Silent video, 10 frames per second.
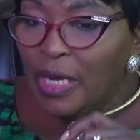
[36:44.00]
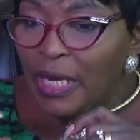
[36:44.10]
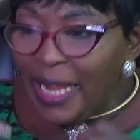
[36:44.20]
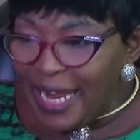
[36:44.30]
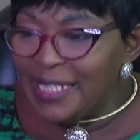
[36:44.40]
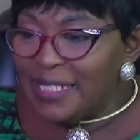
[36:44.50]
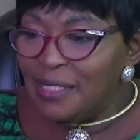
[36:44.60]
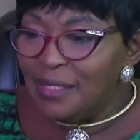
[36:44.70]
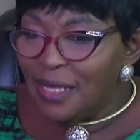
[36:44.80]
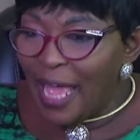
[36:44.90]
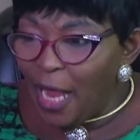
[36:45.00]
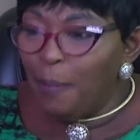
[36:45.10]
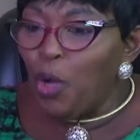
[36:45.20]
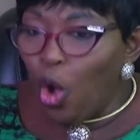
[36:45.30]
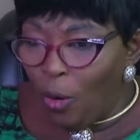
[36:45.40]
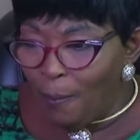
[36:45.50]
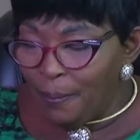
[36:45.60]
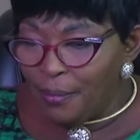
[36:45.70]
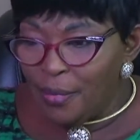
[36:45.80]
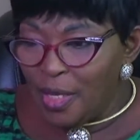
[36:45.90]
Let help come.
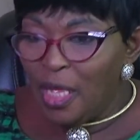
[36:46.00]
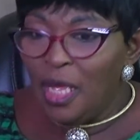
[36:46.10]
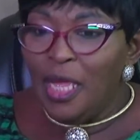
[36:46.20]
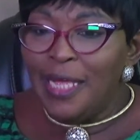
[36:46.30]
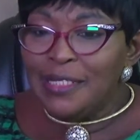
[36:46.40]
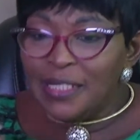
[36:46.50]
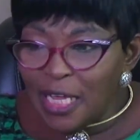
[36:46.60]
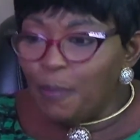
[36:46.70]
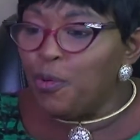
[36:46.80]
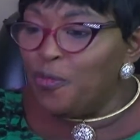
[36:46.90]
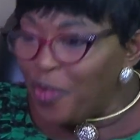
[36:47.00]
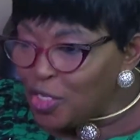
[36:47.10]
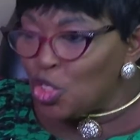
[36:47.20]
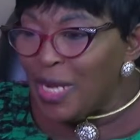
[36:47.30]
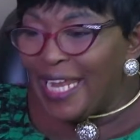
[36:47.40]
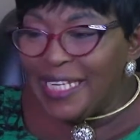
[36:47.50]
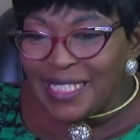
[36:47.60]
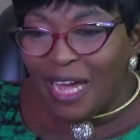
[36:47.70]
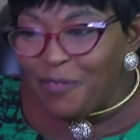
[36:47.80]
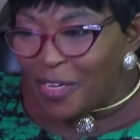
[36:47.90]
Seek professional
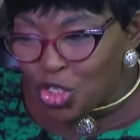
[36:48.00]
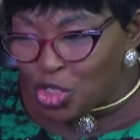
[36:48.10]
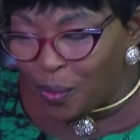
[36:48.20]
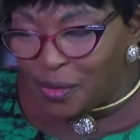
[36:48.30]
intervention.